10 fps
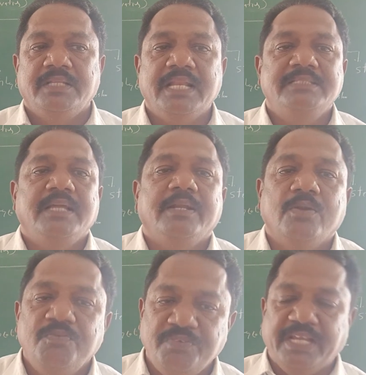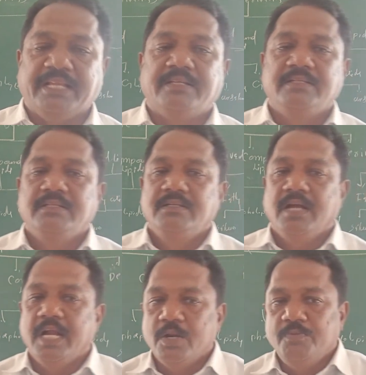tail is
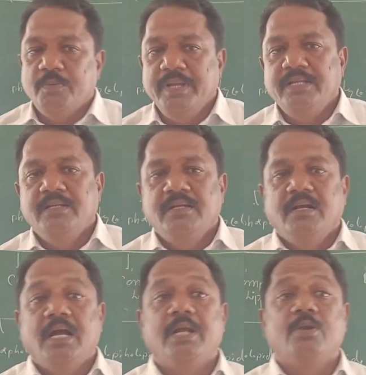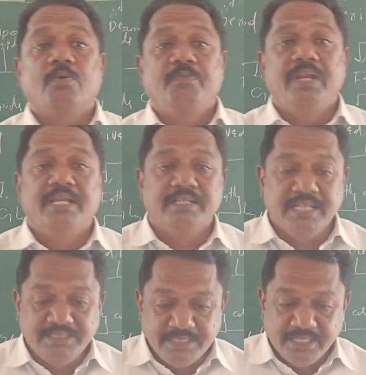hydrophilic. Hydrophilic
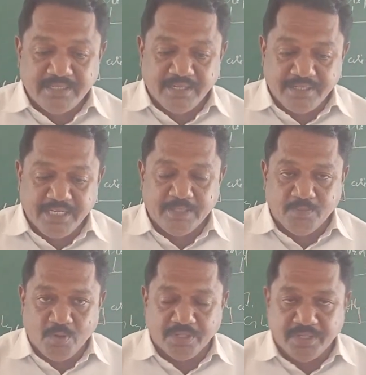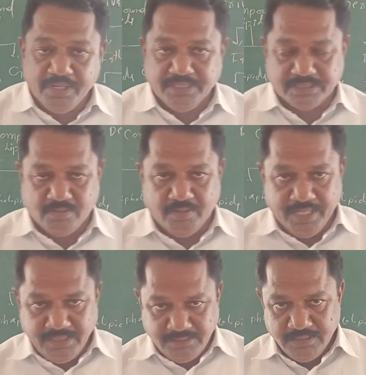nature containing molecule is called
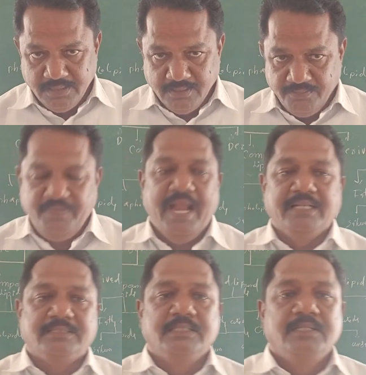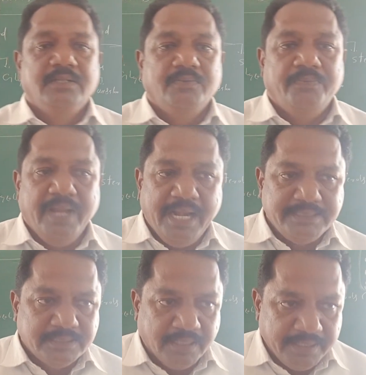as fats.
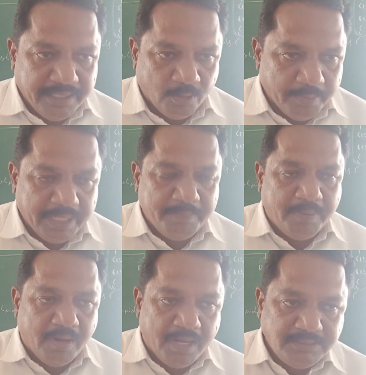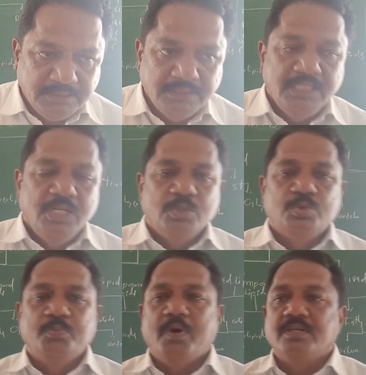Fats contain how many parts?
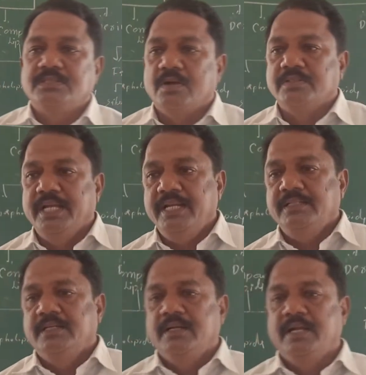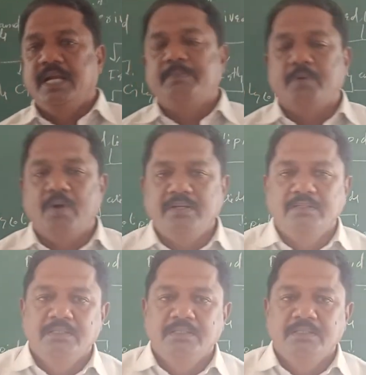Two parts are there, head part